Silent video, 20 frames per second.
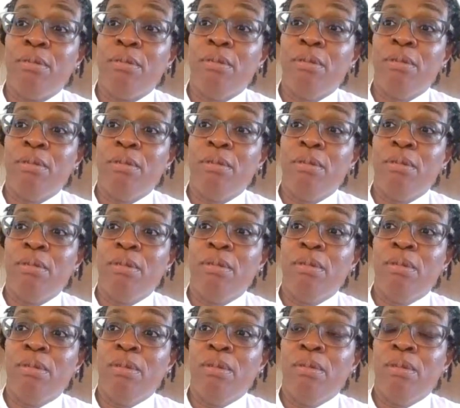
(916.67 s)

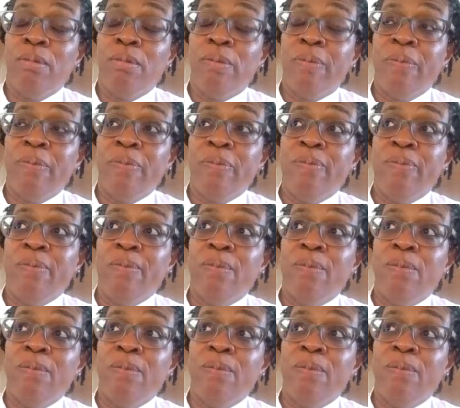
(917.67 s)
Nobody speaks.